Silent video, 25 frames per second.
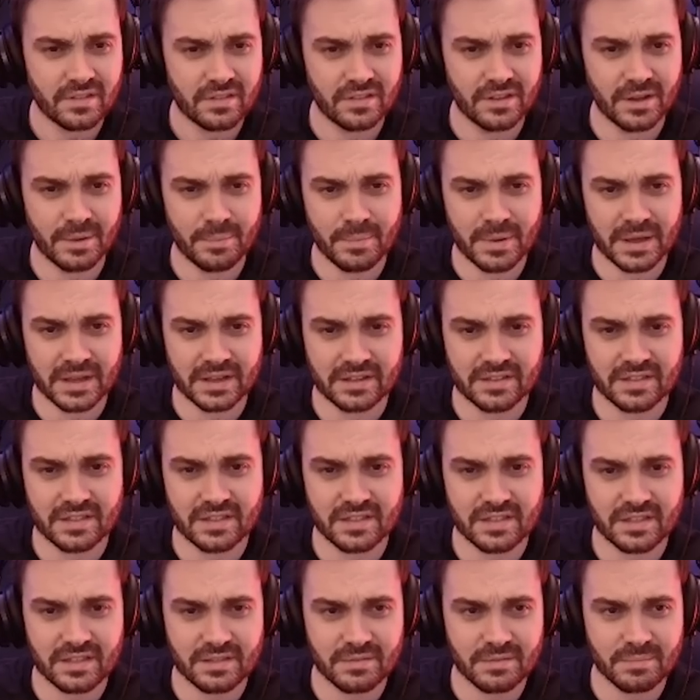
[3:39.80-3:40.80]
that
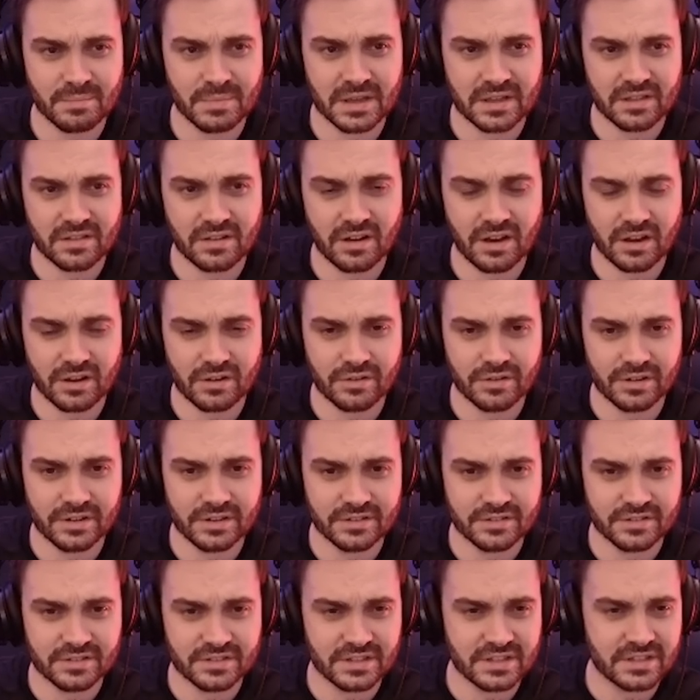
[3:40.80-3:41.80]
makes makes hardcore
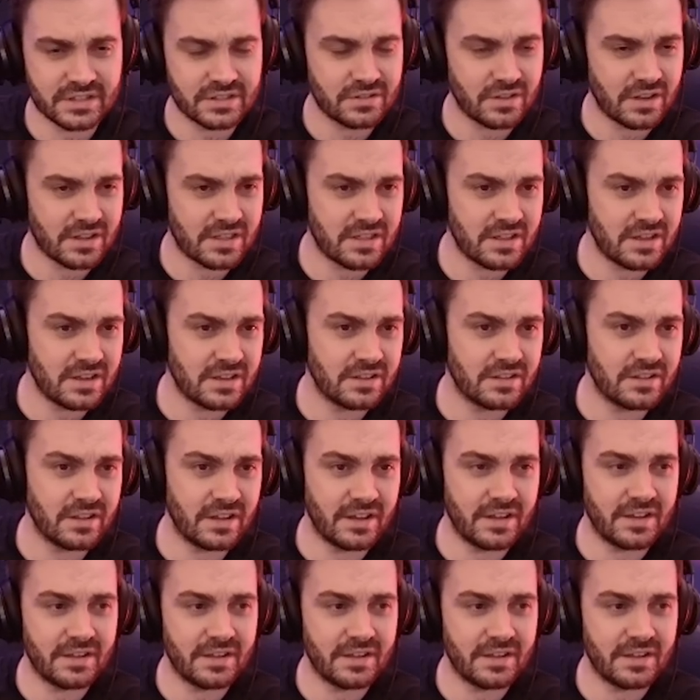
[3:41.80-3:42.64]
interesting. So I think that